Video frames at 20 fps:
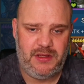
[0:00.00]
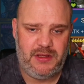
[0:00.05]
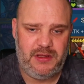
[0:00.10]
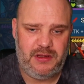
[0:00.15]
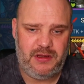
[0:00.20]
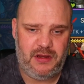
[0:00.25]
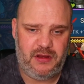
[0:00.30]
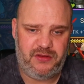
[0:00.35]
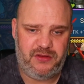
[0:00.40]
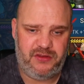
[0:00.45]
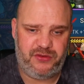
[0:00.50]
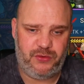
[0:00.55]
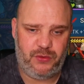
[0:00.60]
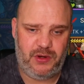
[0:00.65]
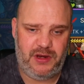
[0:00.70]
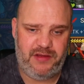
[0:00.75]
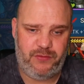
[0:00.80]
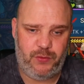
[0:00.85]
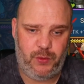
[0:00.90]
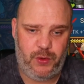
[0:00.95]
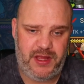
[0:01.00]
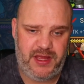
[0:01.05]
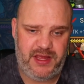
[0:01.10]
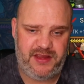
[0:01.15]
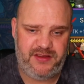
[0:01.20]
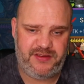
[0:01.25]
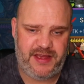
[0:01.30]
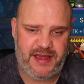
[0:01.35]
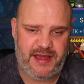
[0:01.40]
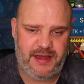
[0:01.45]
at the sort of level
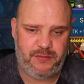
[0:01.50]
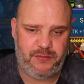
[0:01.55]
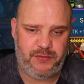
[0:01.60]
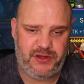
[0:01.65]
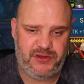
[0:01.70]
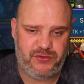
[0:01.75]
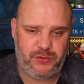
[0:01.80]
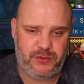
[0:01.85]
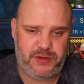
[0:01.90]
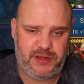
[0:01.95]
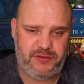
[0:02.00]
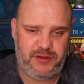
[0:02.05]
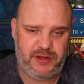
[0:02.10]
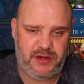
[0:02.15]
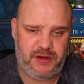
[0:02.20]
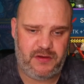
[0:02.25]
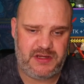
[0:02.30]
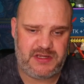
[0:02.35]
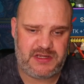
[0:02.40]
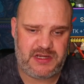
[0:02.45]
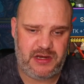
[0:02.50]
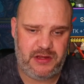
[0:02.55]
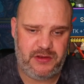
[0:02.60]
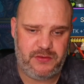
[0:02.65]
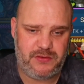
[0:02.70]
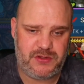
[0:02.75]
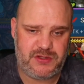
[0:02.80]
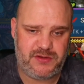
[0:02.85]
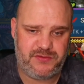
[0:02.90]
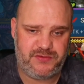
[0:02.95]
he's at, which will give you a nice clue,
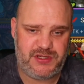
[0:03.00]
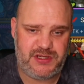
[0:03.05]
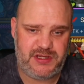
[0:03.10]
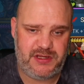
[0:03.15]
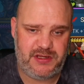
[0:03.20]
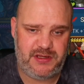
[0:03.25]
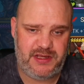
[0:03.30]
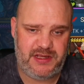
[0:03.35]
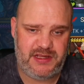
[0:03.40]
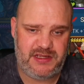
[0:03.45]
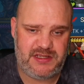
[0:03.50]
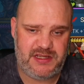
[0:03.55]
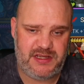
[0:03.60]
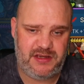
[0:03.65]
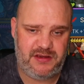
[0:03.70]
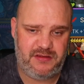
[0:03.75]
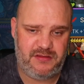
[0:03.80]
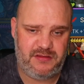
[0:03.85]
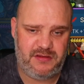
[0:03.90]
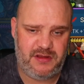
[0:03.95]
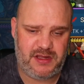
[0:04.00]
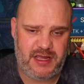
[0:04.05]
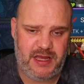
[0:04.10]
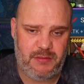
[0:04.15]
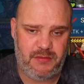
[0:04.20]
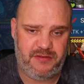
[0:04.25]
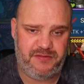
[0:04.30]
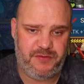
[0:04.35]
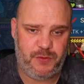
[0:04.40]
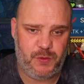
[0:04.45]
because obviously he's in a
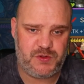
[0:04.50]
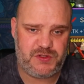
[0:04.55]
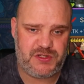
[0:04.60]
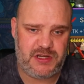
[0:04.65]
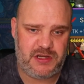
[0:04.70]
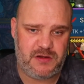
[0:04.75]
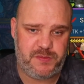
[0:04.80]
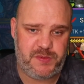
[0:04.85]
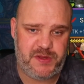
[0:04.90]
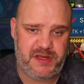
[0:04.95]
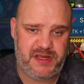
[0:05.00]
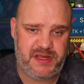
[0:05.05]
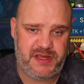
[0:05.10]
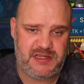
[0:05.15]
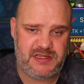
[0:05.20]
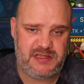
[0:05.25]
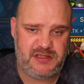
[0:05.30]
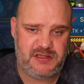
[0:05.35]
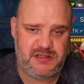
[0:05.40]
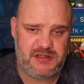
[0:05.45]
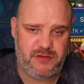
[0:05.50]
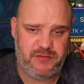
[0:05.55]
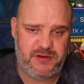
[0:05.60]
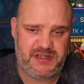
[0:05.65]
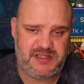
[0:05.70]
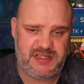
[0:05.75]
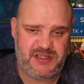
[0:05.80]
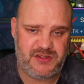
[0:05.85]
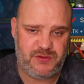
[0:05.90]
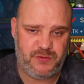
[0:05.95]
couple of 4-star pieces, the
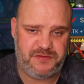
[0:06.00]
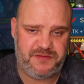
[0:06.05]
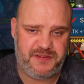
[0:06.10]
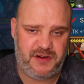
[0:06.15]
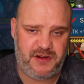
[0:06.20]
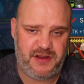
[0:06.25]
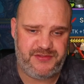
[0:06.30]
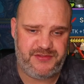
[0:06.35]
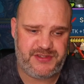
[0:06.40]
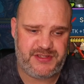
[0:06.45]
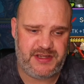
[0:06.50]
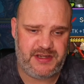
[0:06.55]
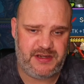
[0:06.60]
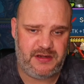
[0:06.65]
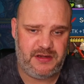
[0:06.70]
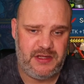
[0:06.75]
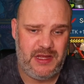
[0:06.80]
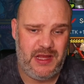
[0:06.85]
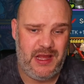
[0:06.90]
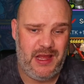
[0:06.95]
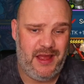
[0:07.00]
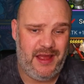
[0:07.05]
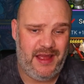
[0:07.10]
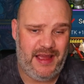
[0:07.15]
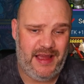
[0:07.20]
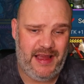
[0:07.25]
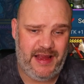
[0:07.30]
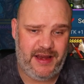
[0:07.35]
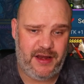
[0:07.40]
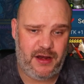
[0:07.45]
rest is all 5-star,
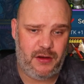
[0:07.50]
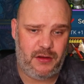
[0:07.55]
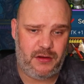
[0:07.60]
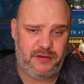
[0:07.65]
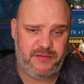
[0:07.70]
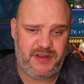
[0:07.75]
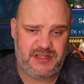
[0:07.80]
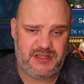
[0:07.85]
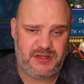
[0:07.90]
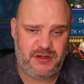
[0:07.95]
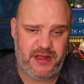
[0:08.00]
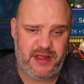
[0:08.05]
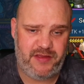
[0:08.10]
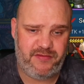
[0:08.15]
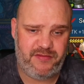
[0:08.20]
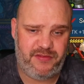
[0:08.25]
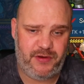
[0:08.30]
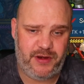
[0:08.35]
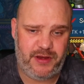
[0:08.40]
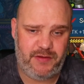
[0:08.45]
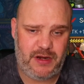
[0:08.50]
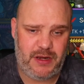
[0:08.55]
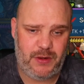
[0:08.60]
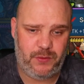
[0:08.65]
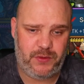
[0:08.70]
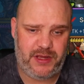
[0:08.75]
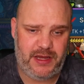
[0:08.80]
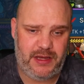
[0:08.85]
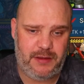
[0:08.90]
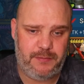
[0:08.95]
and a lot of it's not even fully
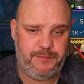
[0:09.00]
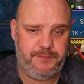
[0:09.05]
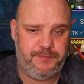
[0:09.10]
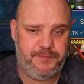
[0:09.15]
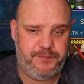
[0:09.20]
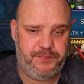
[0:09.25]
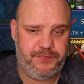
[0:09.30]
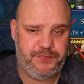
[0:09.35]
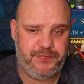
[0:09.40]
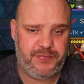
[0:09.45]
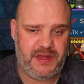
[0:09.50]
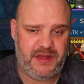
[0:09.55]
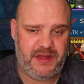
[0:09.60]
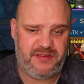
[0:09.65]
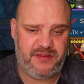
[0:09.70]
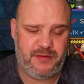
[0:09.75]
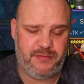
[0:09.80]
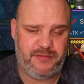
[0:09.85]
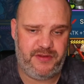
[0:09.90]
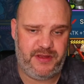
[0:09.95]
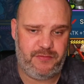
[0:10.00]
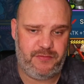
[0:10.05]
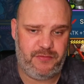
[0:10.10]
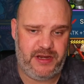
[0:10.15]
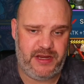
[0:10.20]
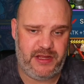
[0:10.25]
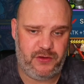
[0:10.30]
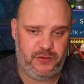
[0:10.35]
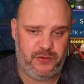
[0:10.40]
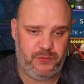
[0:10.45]
rolled up, and some of it
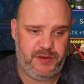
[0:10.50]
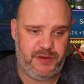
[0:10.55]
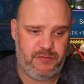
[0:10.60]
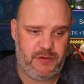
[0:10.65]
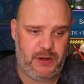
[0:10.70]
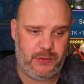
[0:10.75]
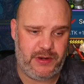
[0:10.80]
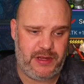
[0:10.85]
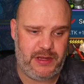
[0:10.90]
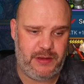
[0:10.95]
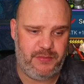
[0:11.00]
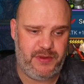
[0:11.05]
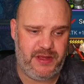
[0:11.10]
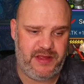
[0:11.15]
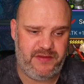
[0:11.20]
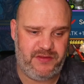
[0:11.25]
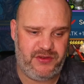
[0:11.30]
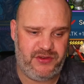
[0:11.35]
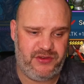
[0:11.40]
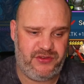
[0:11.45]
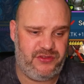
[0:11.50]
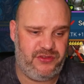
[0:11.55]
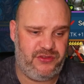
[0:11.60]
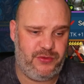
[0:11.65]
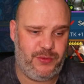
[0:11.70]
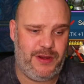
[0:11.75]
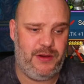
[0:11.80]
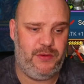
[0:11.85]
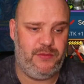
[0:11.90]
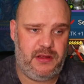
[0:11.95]
really could be rolled up even just to
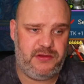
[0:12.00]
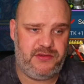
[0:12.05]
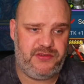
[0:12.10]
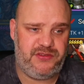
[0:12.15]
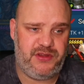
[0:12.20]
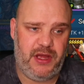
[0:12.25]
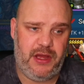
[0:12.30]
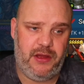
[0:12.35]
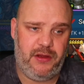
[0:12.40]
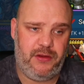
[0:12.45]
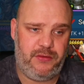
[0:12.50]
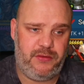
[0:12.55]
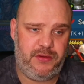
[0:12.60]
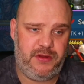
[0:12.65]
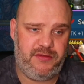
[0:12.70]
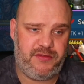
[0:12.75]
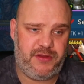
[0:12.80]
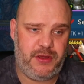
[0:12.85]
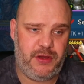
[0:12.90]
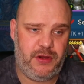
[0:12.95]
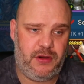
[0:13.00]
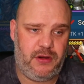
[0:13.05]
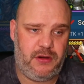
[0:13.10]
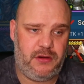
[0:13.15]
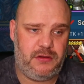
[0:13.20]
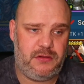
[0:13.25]
12. So you've got